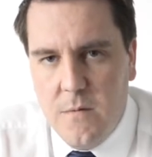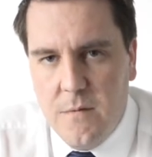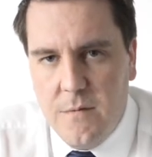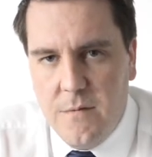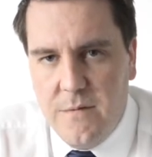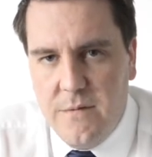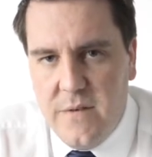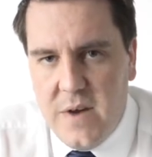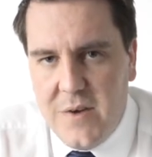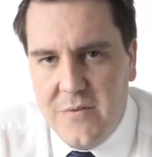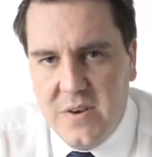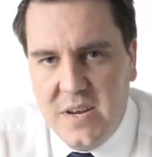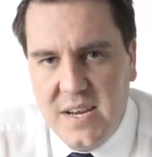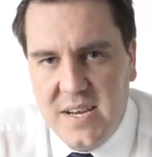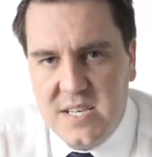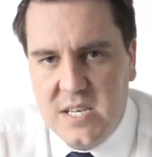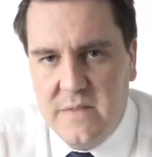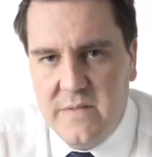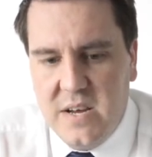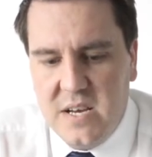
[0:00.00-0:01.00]
Very
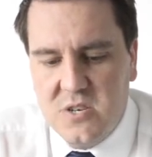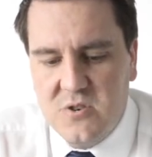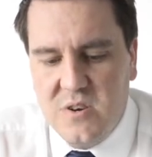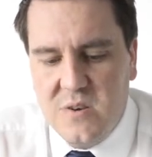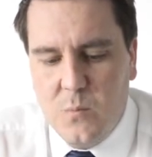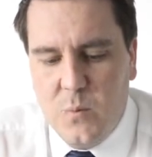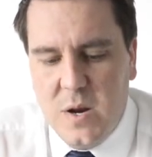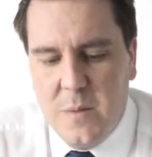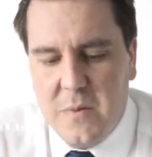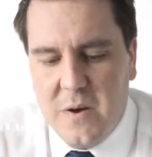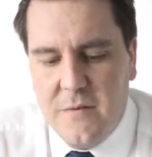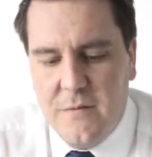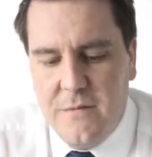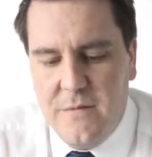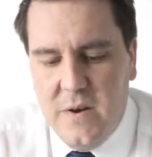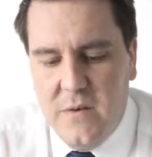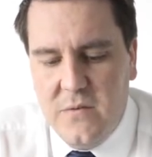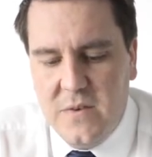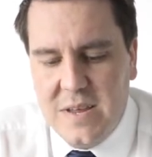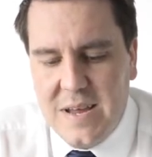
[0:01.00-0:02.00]
easy victory, winning by
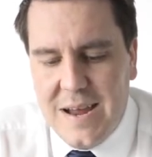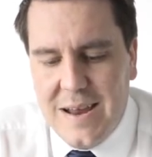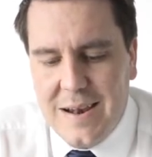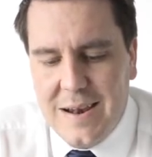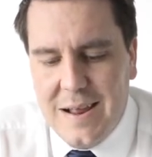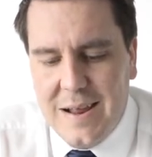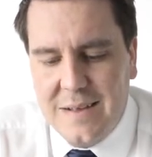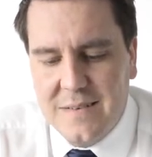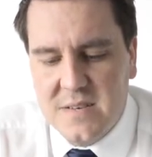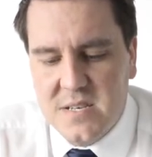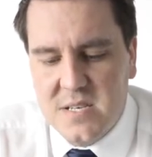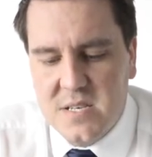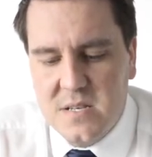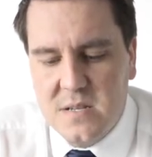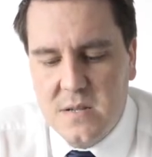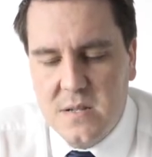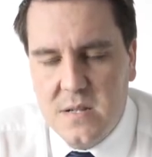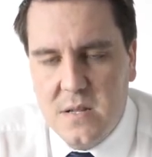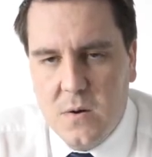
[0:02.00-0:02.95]
58 lengths.